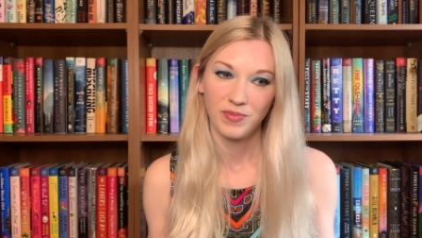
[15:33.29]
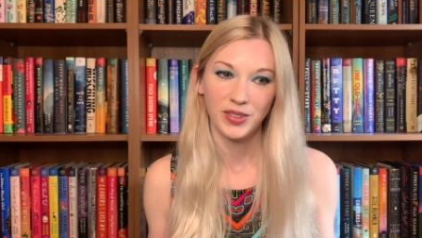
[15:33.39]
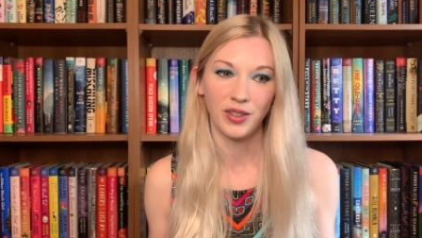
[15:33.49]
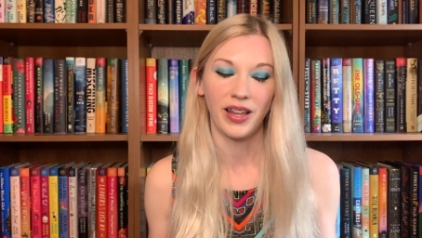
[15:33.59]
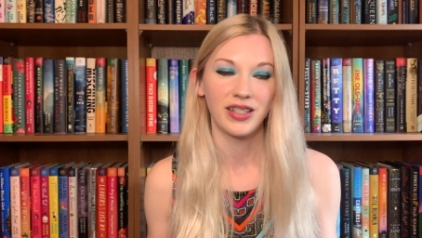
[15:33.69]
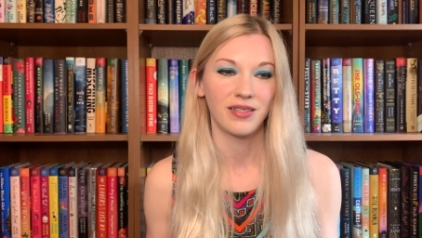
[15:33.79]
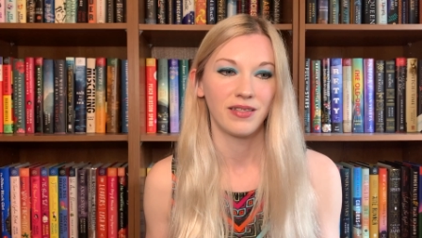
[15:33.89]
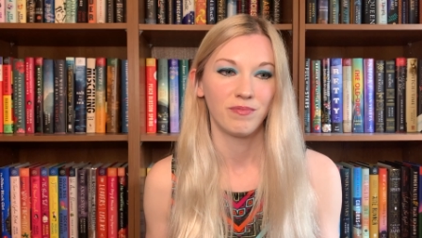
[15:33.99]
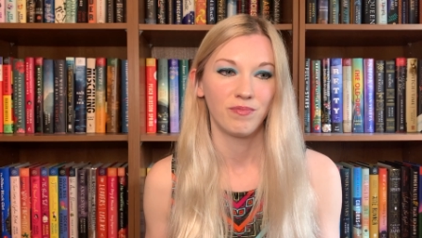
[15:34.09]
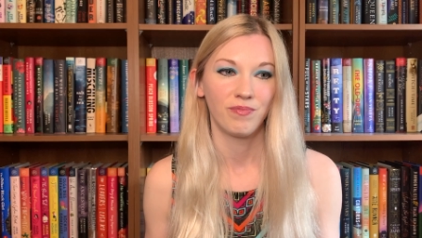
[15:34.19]

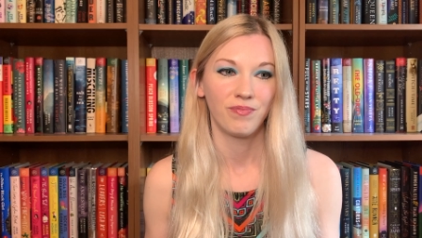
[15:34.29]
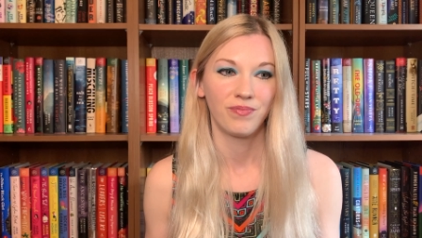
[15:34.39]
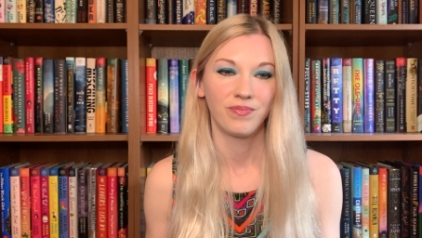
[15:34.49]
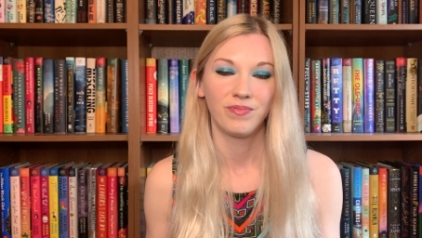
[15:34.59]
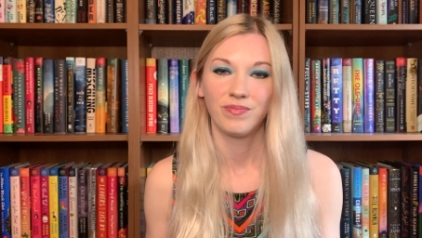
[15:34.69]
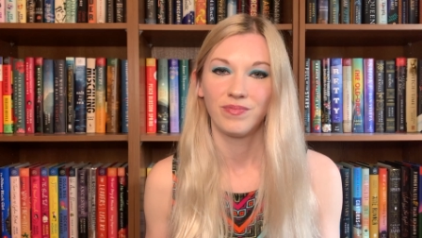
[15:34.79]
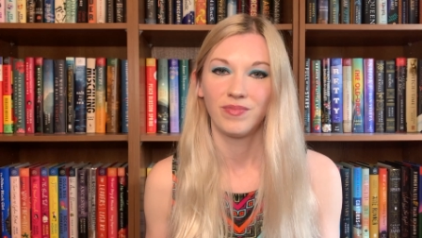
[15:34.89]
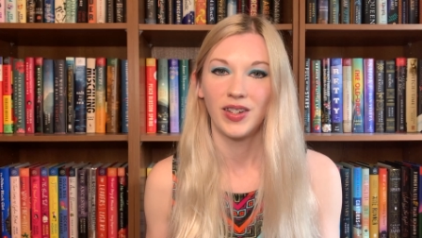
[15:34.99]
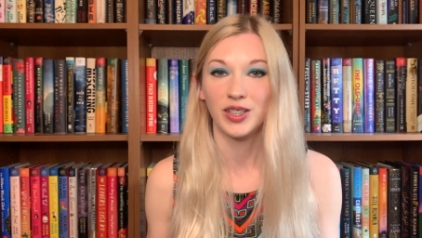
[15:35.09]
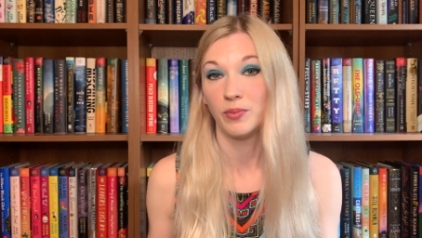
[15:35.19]

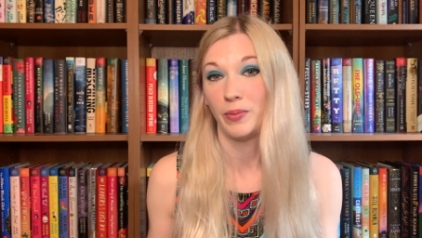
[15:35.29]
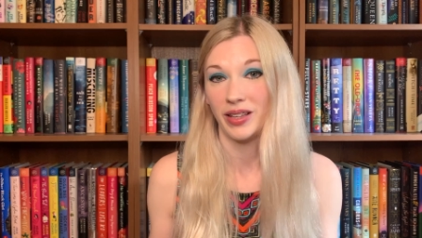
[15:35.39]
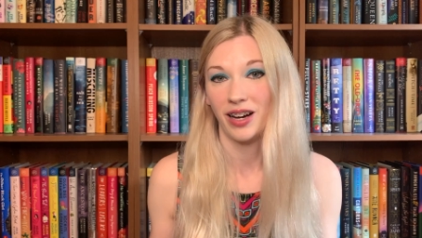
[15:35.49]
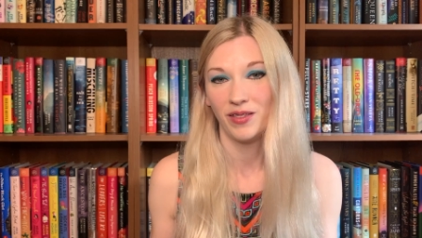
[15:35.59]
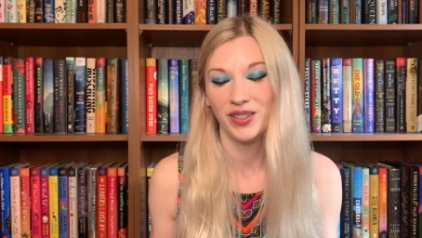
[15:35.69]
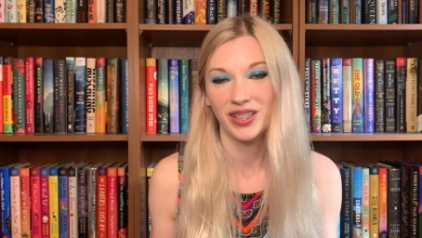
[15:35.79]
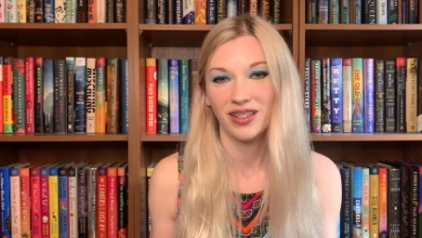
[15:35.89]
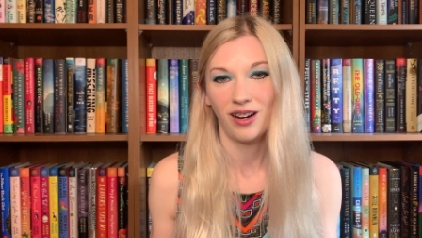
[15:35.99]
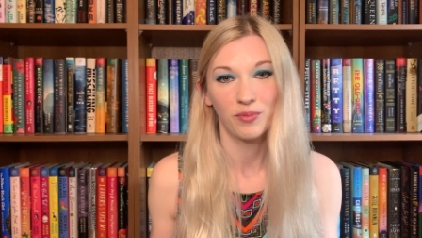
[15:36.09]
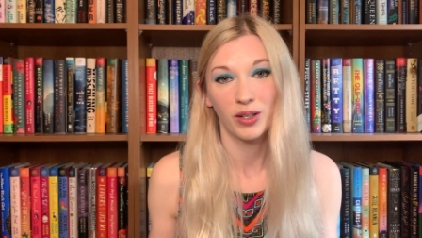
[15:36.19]
So maybe that was
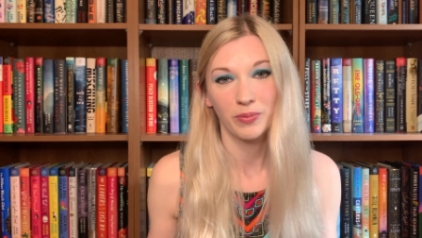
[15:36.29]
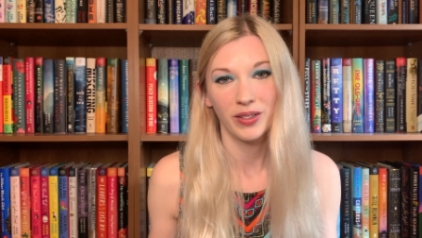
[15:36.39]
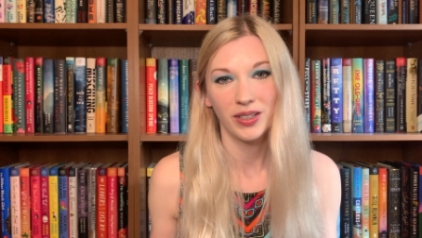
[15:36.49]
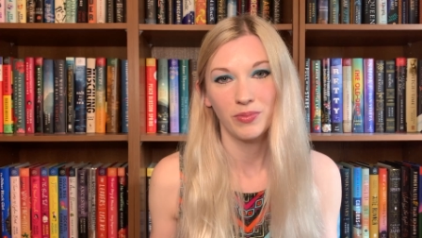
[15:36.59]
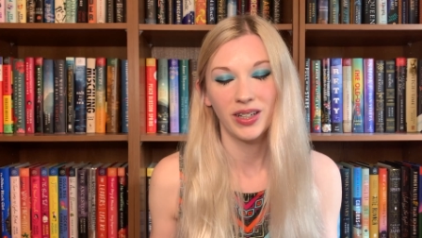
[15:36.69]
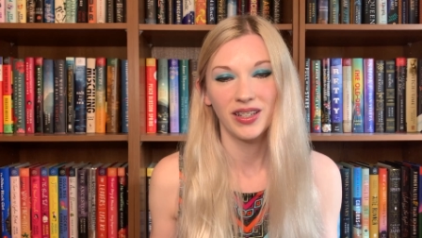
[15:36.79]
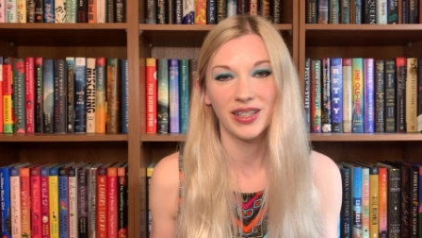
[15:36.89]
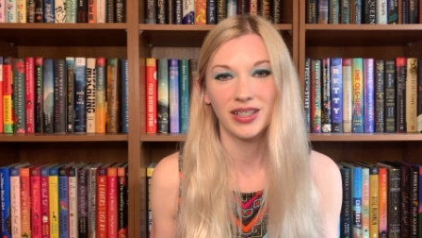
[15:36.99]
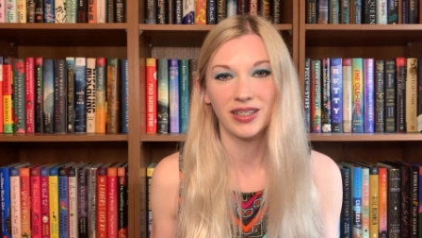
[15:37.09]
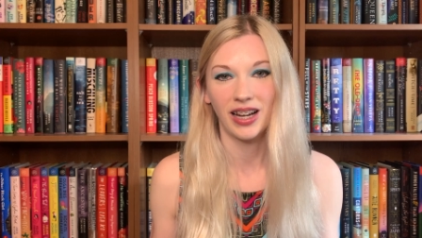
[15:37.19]
on purpose, because
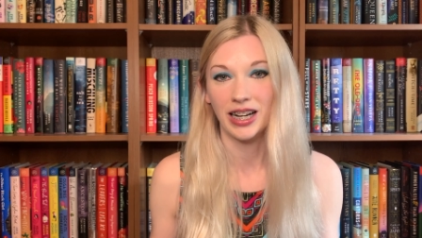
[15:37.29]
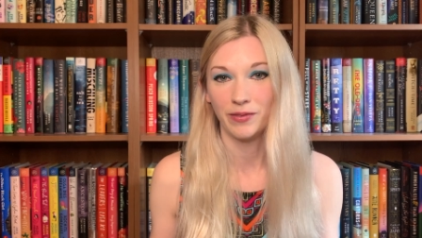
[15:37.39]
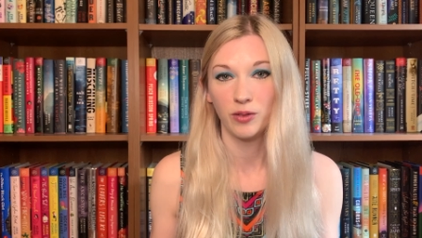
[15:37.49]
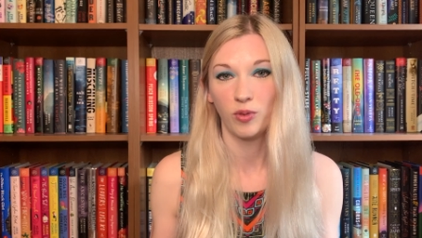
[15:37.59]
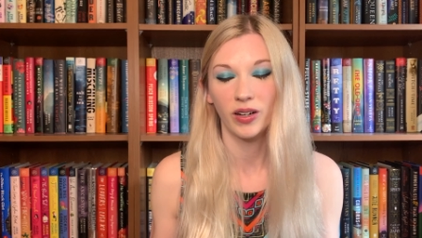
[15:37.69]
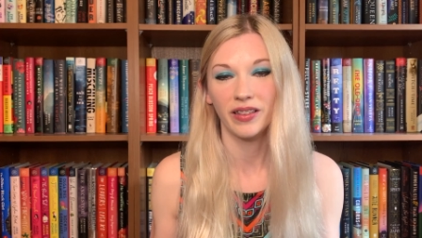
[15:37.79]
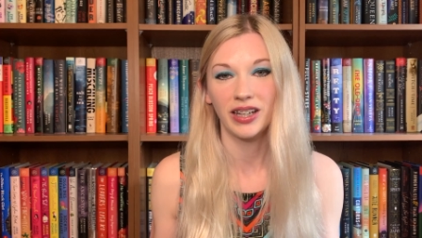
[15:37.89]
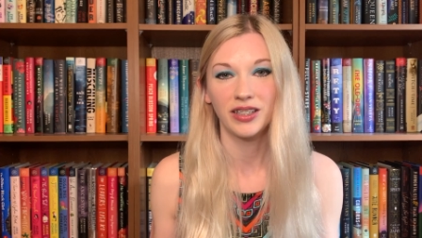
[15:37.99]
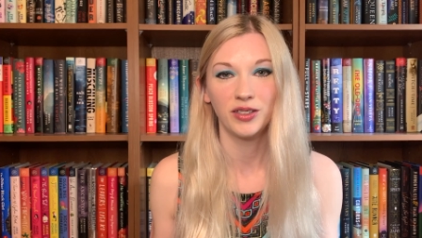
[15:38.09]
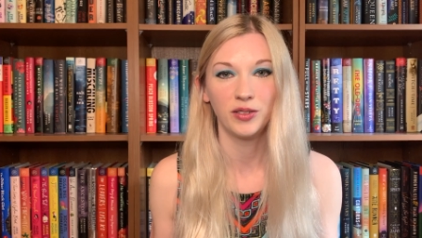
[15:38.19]
it's kind of an important
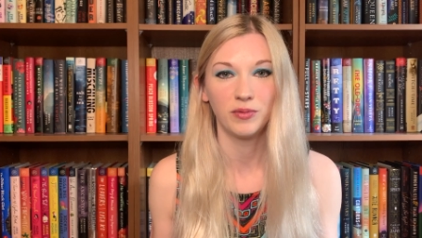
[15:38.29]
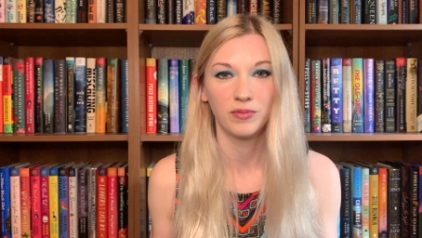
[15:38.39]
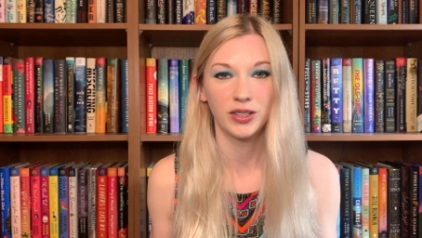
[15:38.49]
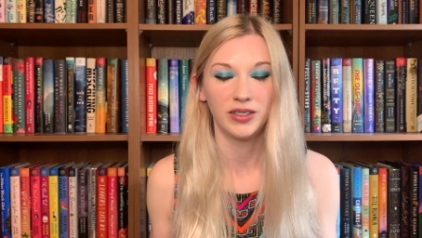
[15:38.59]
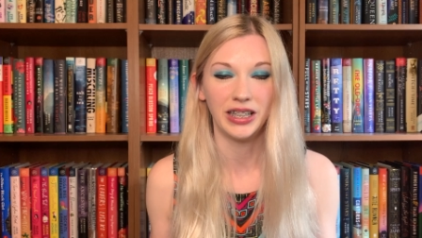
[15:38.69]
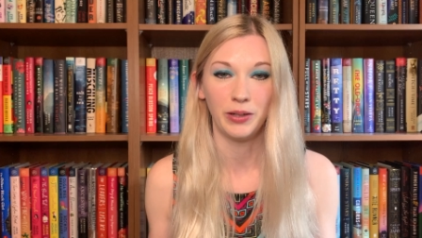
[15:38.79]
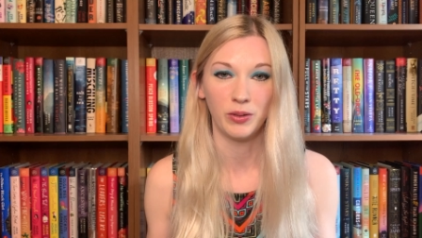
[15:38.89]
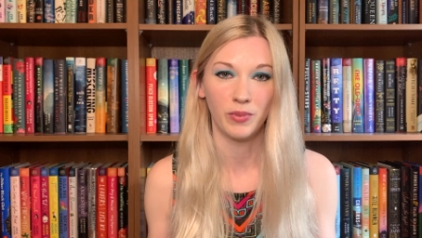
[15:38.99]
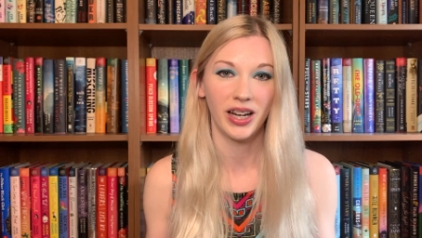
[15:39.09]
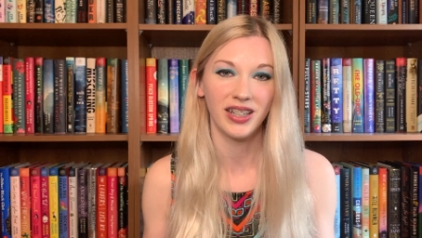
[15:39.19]
thing to keep
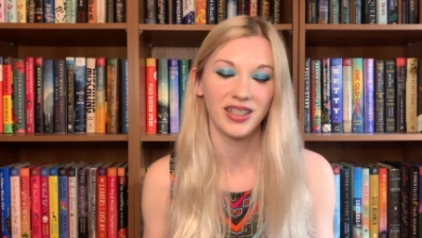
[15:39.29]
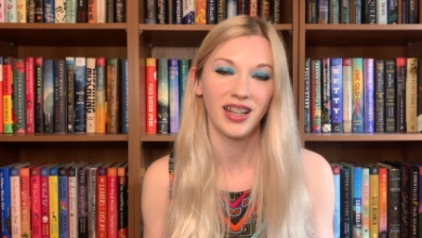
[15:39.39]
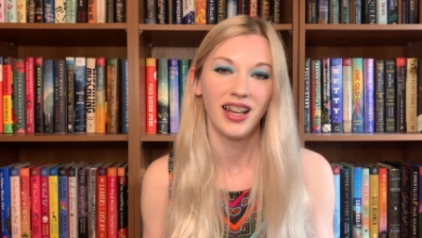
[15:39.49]
in mind.